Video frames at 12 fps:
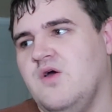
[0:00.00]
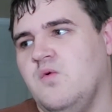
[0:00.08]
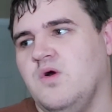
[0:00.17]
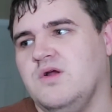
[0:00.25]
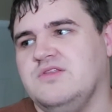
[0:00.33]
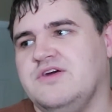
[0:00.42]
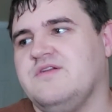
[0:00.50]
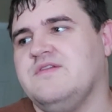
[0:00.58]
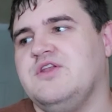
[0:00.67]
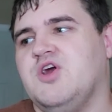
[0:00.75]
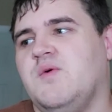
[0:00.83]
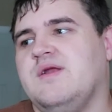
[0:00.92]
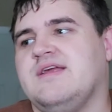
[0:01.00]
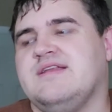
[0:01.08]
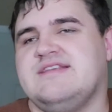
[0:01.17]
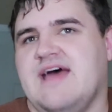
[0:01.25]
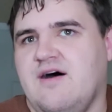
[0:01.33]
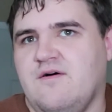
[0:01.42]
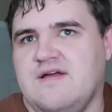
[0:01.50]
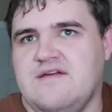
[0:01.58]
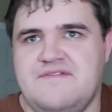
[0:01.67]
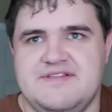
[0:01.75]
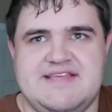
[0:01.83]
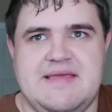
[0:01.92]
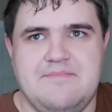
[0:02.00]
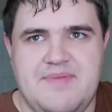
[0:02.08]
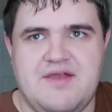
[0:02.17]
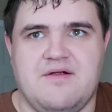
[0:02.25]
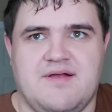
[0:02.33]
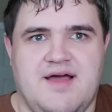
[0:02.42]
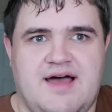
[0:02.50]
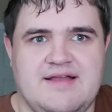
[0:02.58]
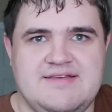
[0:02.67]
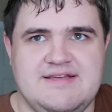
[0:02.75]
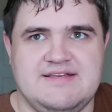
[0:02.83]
where literally no one can tell if it's a bit or not